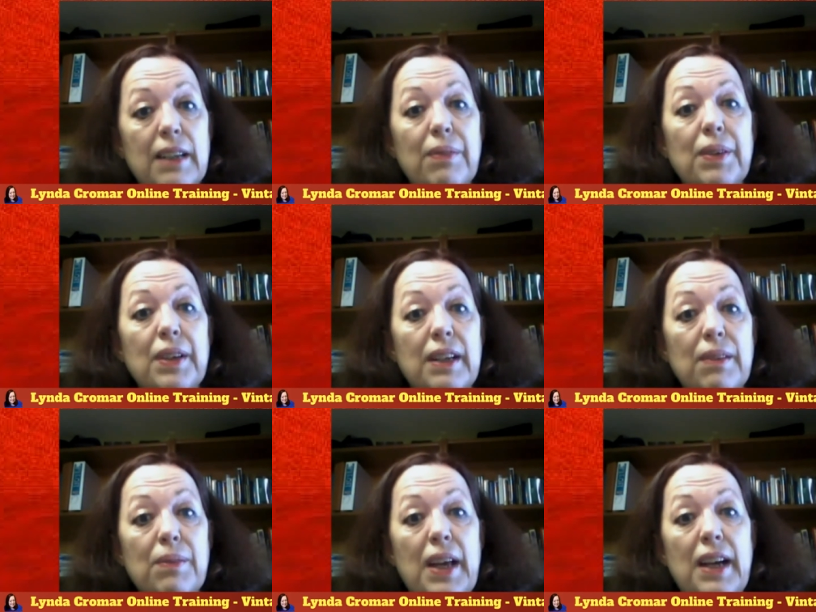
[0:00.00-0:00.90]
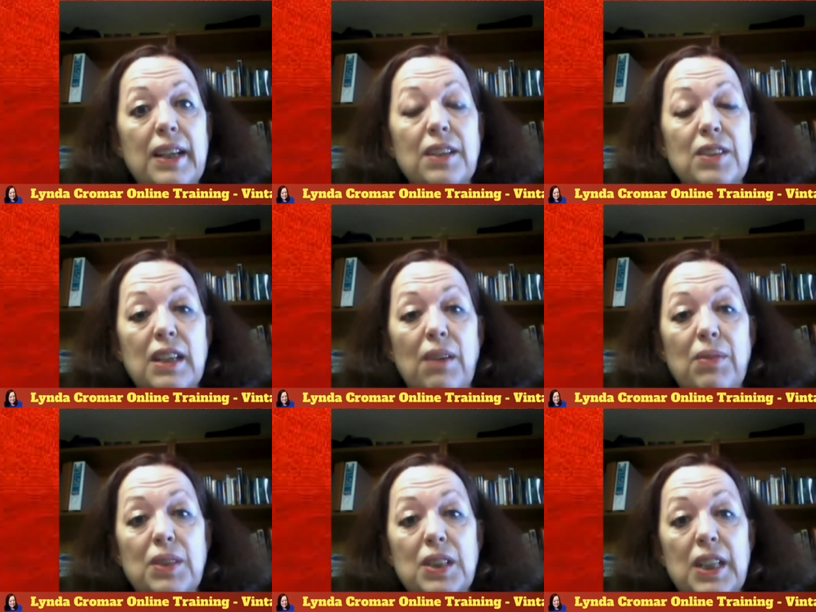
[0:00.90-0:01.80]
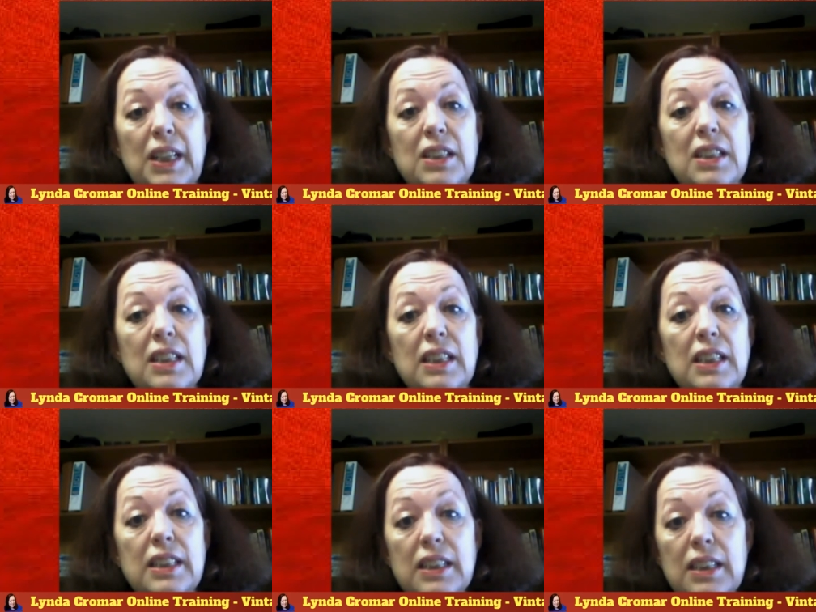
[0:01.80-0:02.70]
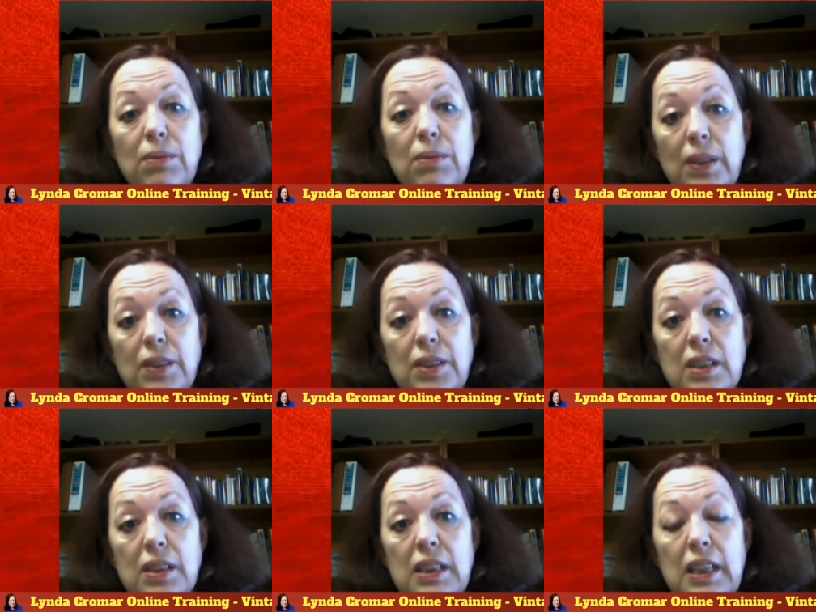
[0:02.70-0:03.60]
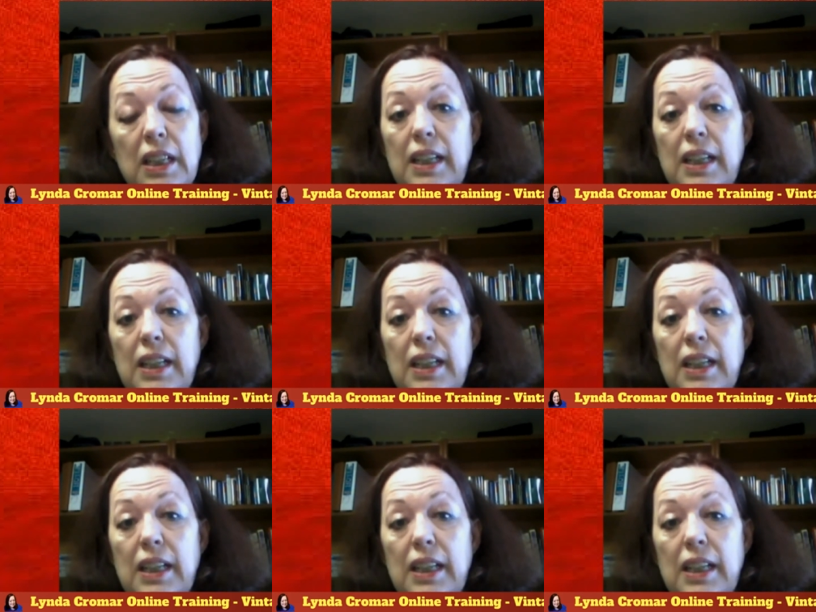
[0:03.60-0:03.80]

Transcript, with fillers: if you give that yourself a chance to listen first,